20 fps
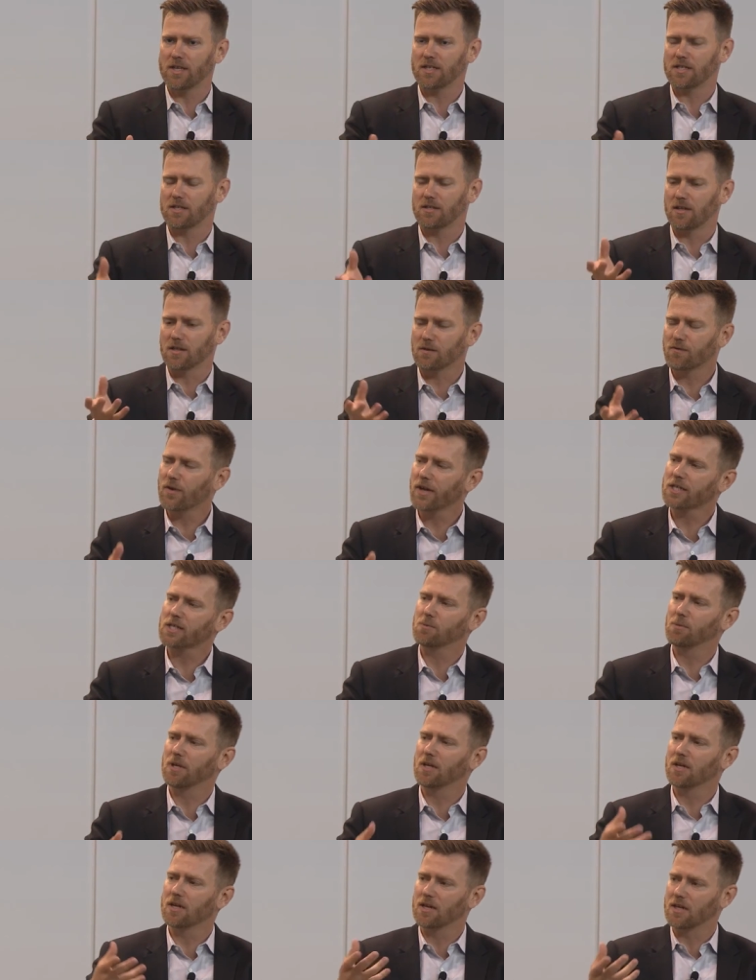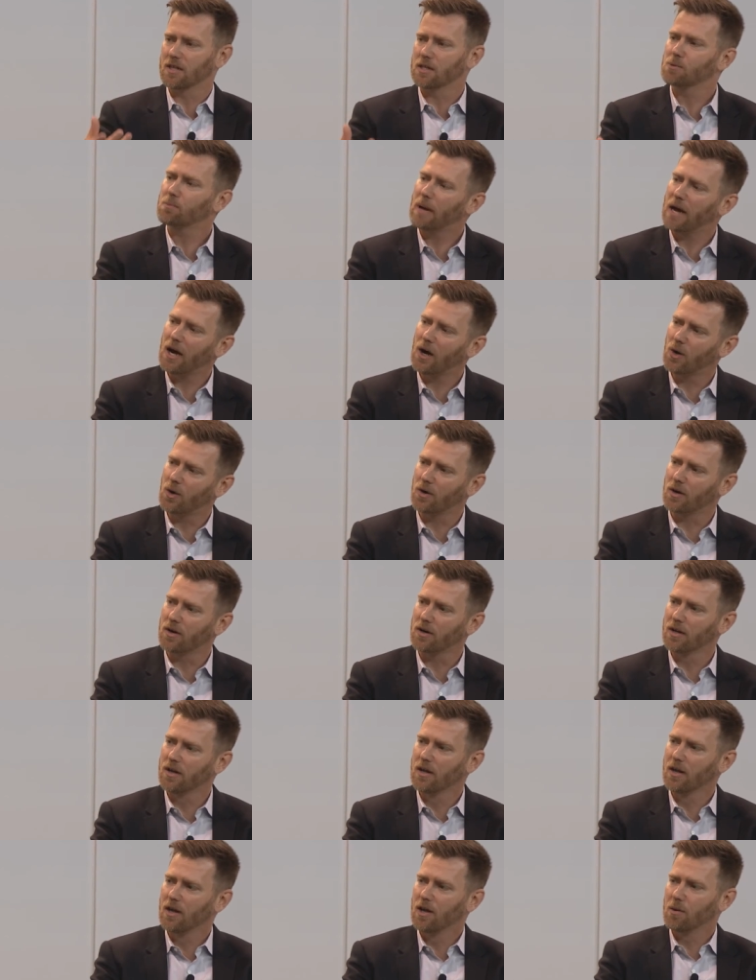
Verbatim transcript: this, this flexibility and this power,